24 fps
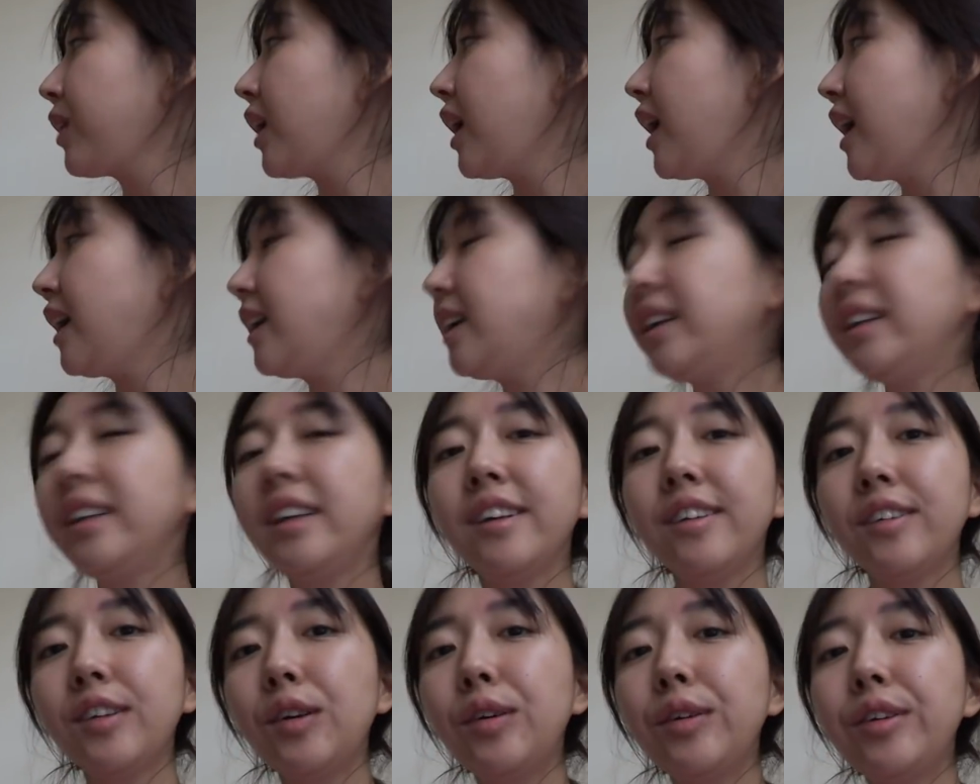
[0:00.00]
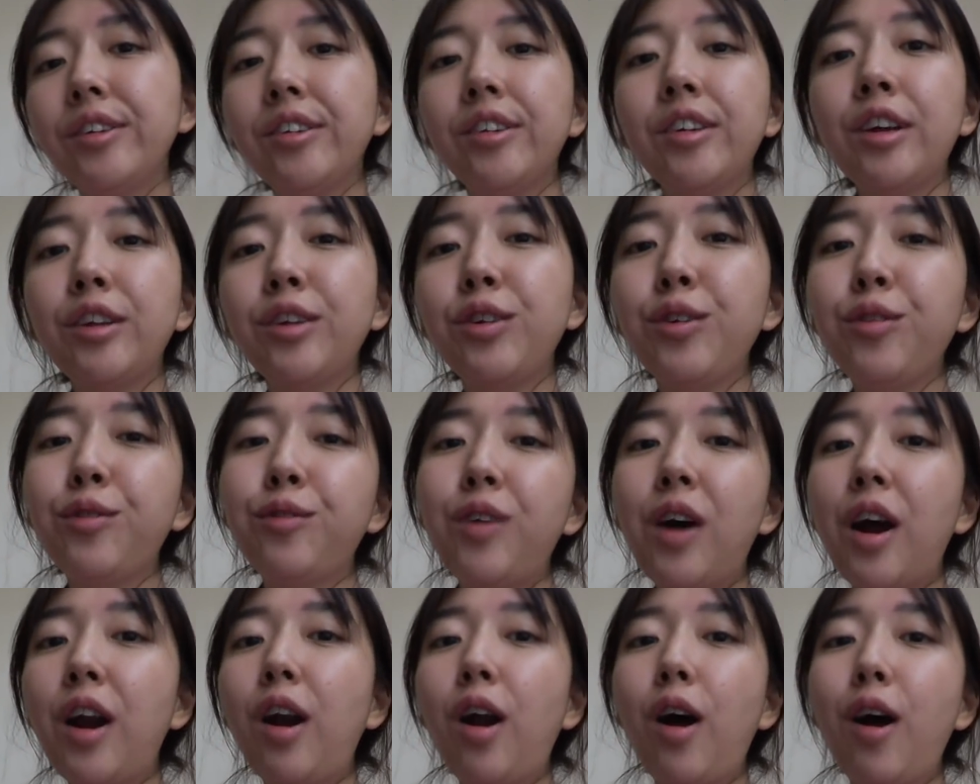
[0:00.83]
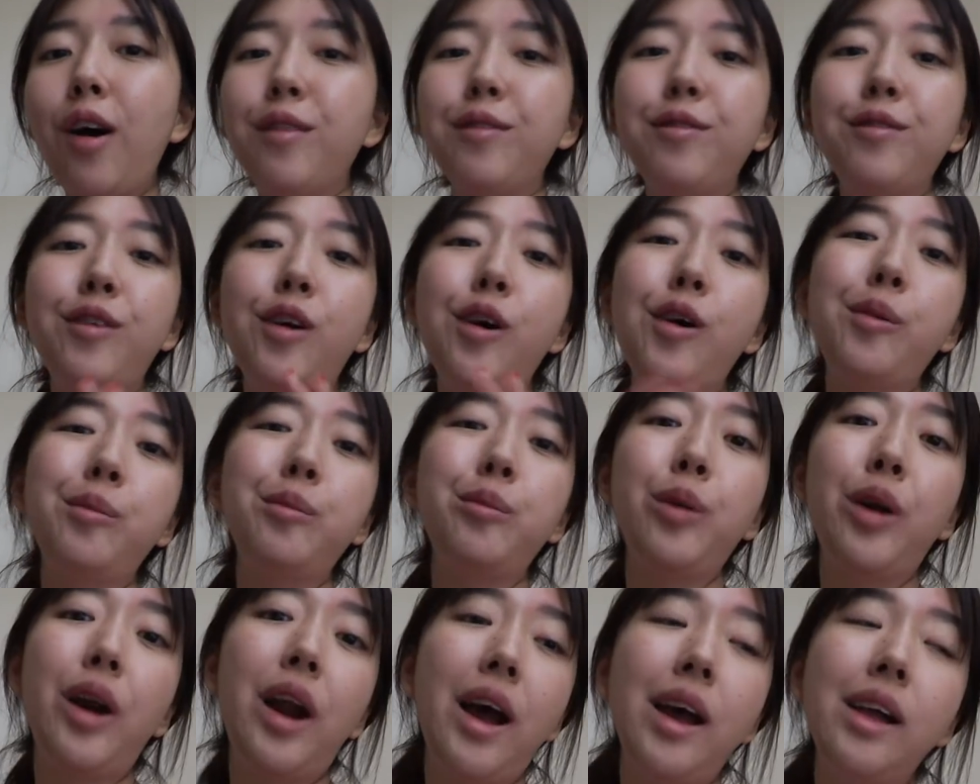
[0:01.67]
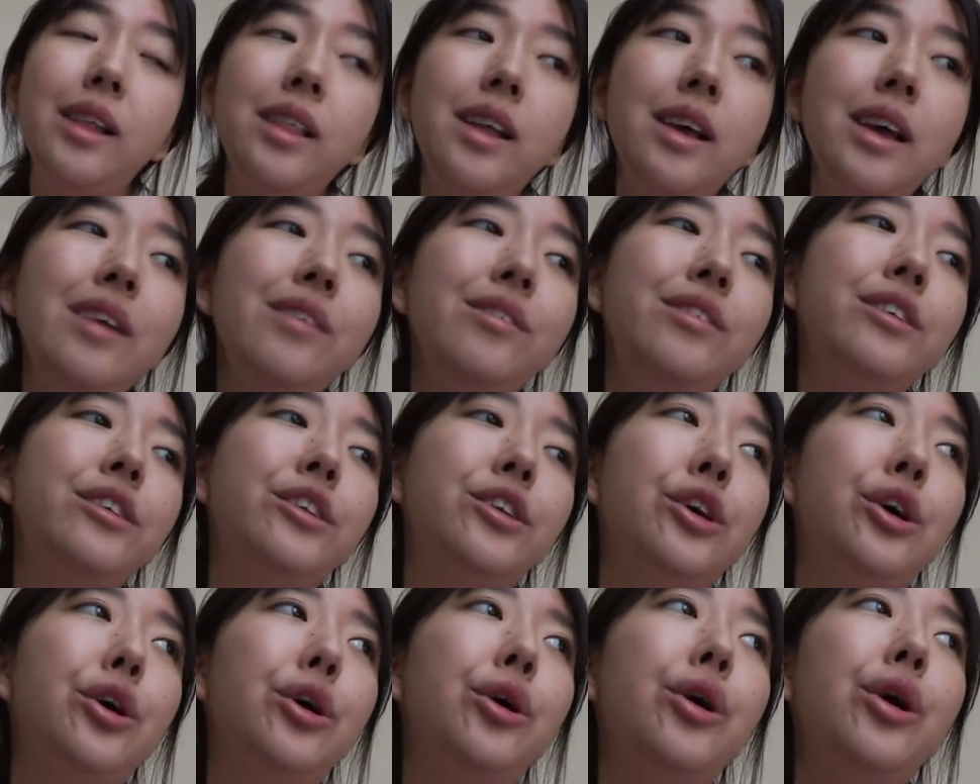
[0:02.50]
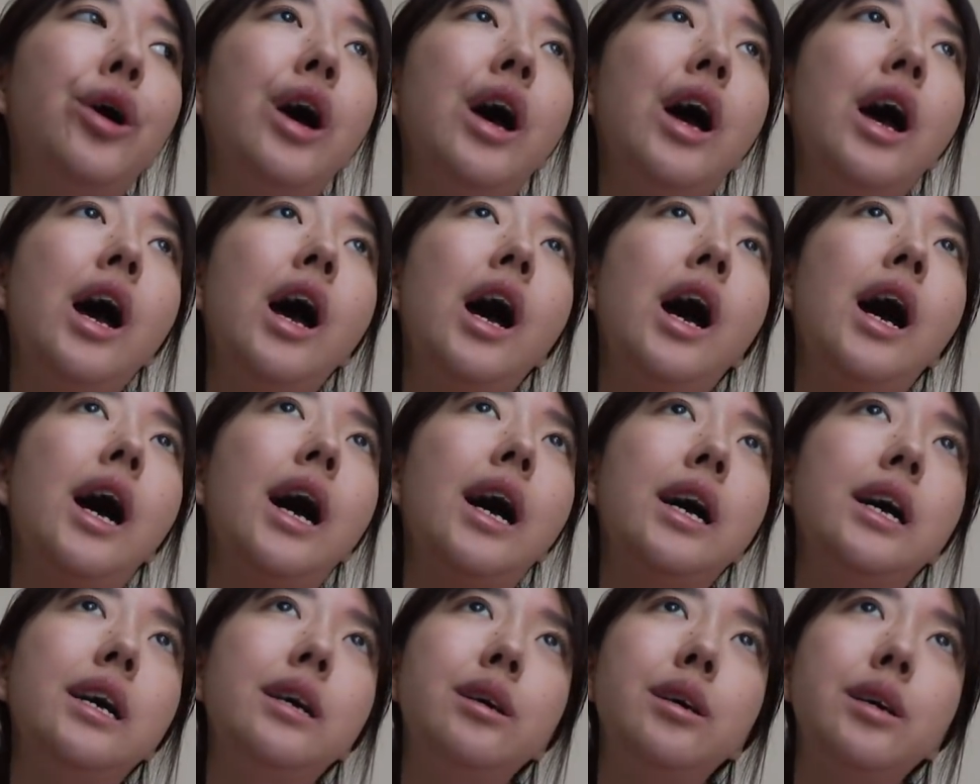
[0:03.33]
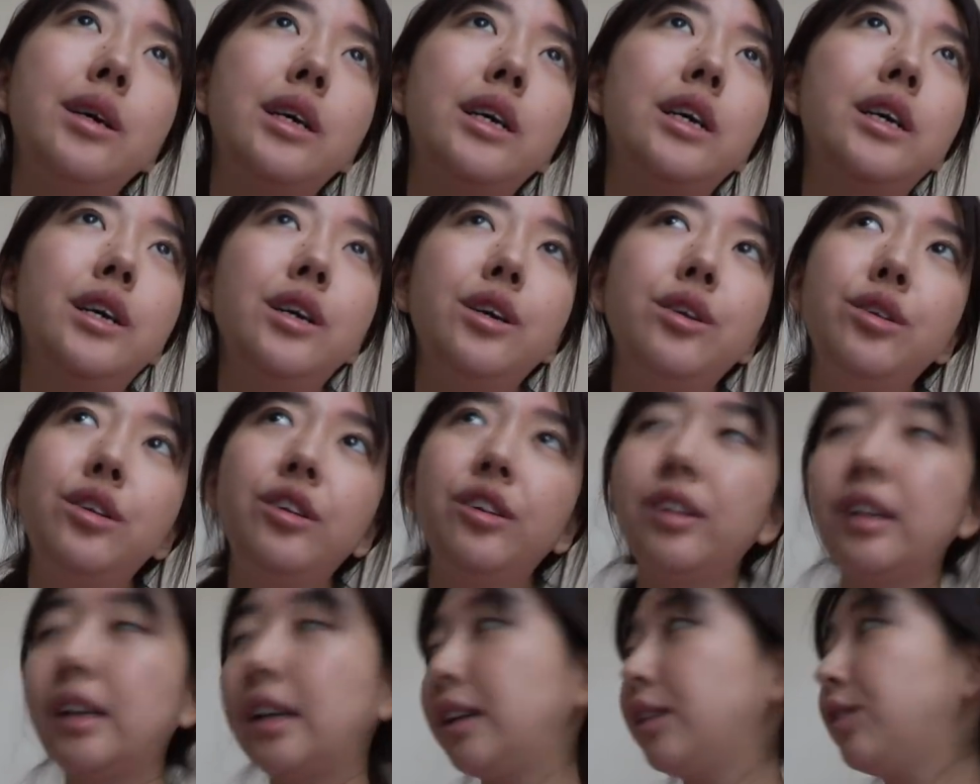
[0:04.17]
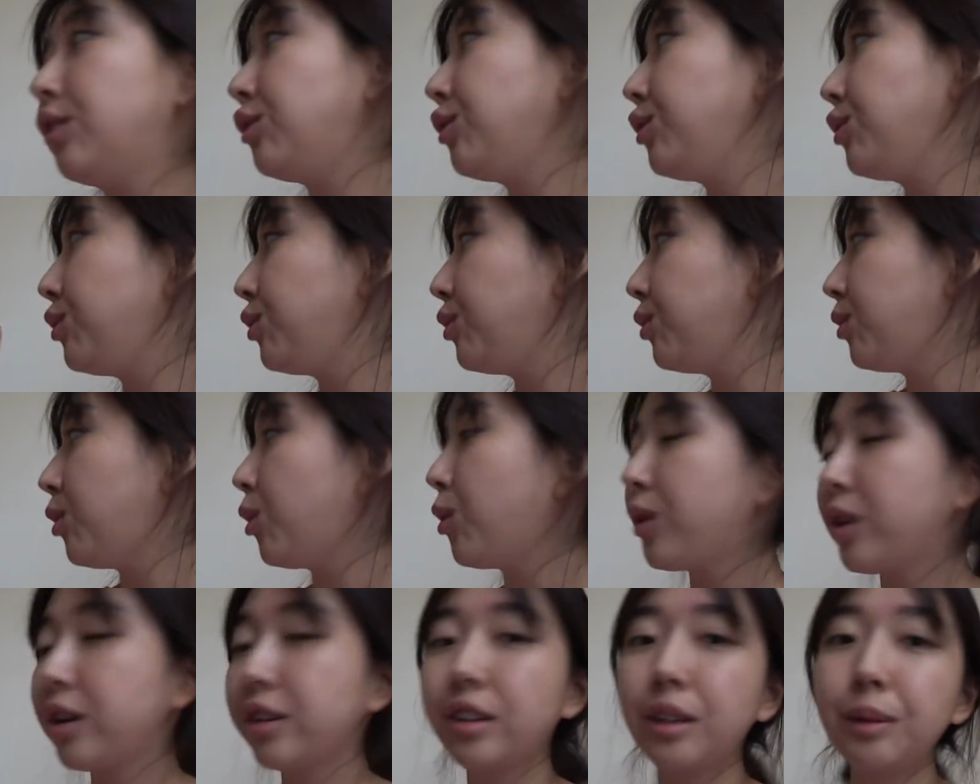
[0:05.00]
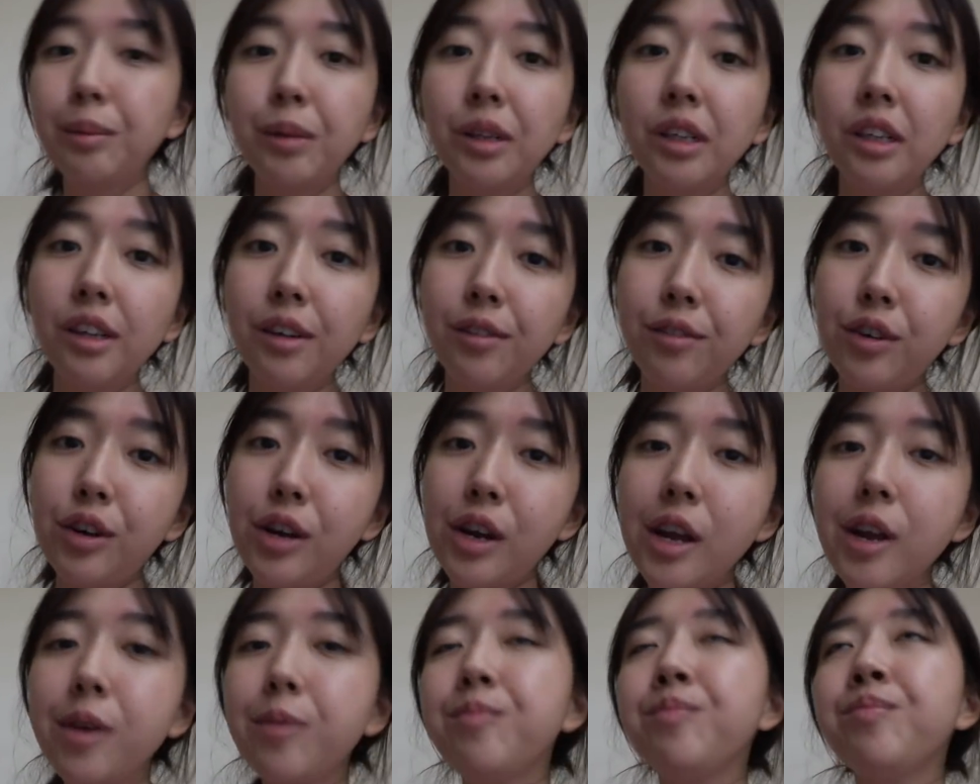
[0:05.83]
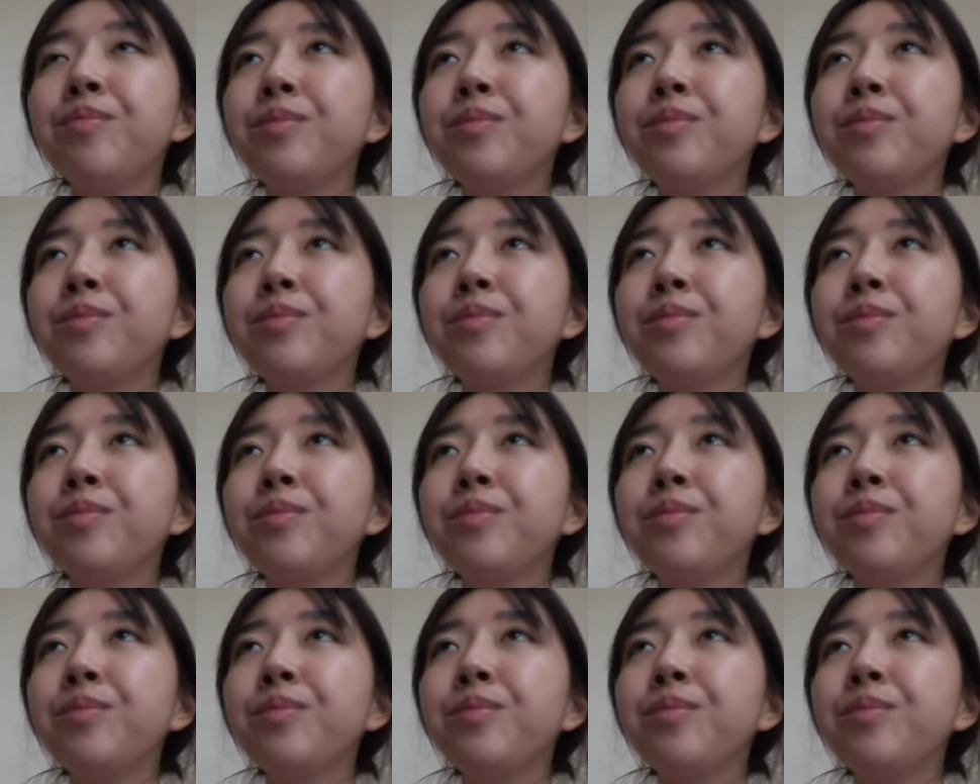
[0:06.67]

And Indixlo is not too far off from where I live, so I decided to order some delivery.